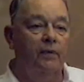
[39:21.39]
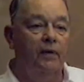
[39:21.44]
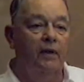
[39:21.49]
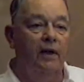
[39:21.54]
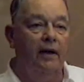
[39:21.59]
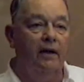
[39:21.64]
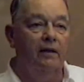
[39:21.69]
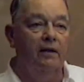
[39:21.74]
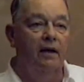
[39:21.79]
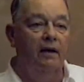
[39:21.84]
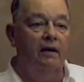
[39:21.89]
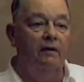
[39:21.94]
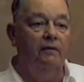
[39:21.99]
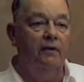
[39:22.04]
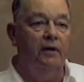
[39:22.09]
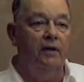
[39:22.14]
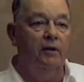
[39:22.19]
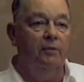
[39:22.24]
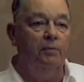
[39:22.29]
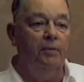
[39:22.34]
like a lot of
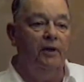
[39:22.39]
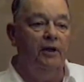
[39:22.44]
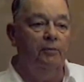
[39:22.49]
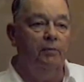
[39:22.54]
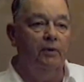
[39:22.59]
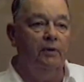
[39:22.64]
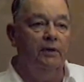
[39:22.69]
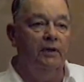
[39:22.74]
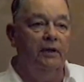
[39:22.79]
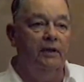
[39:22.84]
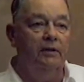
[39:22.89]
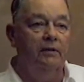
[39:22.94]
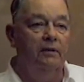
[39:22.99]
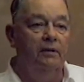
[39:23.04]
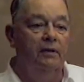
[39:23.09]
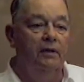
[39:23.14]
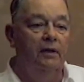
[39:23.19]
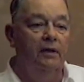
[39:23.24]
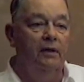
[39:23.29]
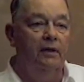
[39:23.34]
other people did
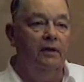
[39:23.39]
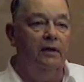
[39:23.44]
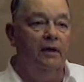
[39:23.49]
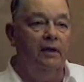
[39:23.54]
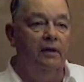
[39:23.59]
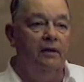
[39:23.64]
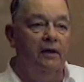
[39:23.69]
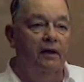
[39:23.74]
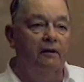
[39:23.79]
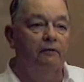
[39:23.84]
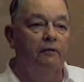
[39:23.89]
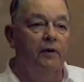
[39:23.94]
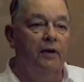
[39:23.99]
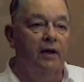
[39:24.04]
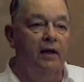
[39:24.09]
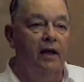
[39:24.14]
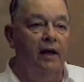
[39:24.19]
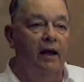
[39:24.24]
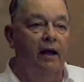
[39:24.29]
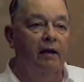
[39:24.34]
in
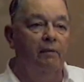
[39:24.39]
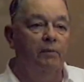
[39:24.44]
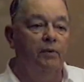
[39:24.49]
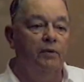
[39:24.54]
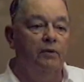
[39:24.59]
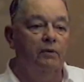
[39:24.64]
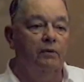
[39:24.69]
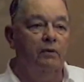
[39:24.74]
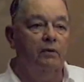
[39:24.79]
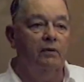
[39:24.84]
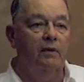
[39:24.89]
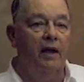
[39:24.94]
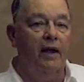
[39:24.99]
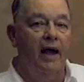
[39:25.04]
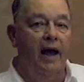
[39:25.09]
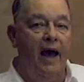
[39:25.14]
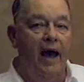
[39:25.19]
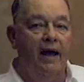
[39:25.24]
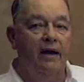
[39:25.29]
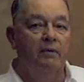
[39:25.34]
different camps. They
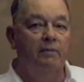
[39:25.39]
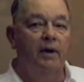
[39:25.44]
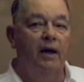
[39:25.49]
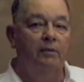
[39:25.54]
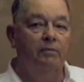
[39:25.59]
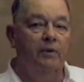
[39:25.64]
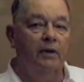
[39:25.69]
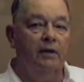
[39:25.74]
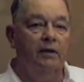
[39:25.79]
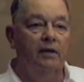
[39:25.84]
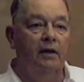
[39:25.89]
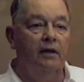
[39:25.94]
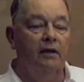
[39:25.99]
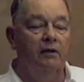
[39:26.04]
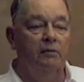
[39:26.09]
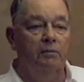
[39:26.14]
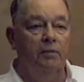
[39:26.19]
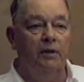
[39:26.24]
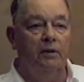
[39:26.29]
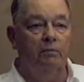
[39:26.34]
had them at
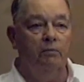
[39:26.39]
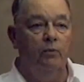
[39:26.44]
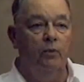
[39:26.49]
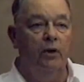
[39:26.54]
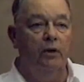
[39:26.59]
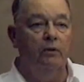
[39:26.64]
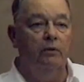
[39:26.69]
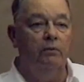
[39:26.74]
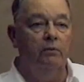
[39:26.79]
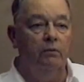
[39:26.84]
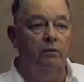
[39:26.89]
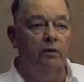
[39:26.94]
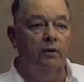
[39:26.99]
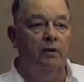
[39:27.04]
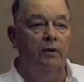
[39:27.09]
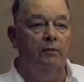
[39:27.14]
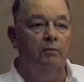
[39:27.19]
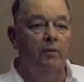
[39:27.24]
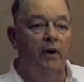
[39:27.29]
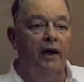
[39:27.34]
McClellan, but where
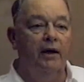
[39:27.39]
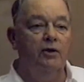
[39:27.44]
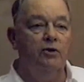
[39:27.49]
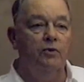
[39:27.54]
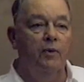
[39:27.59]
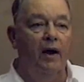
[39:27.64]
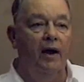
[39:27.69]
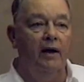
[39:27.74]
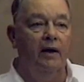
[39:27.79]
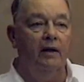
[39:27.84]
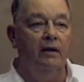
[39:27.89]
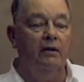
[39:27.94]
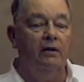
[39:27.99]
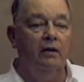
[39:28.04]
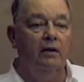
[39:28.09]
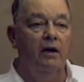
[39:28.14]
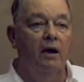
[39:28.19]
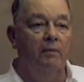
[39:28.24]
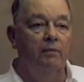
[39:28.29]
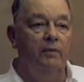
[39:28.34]
my training
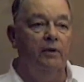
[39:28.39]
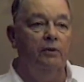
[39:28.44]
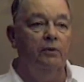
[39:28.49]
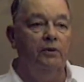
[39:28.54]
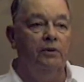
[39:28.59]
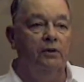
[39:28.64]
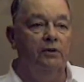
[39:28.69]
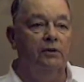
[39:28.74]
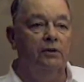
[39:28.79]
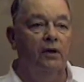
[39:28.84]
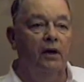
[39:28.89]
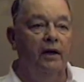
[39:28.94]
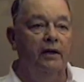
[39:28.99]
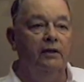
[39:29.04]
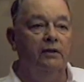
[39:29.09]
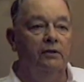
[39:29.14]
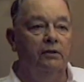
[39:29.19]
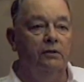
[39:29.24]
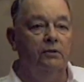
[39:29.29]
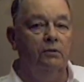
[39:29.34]
company was
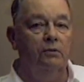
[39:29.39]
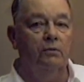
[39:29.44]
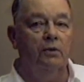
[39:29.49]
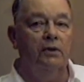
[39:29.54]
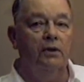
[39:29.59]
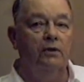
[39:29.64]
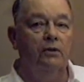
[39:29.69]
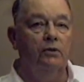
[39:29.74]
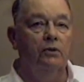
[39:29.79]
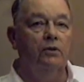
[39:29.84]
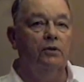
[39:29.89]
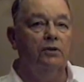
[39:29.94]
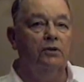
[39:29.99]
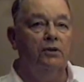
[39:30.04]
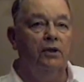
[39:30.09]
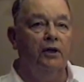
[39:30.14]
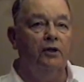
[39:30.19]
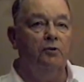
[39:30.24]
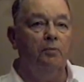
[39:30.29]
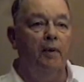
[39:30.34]
assigned to what they call
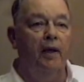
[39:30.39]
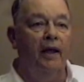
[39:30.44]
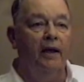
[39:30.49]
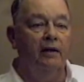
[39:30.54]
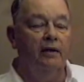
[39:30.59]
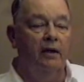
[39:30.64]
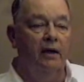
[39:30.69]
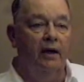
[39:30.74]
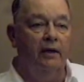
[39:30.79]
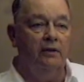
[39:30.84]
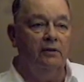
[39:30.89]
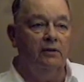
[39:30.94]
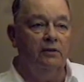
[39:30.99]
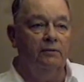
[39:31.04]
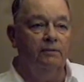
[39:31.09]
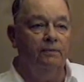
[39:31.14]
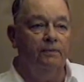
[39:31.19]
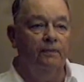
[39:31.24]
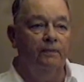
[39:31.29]
6-man huts.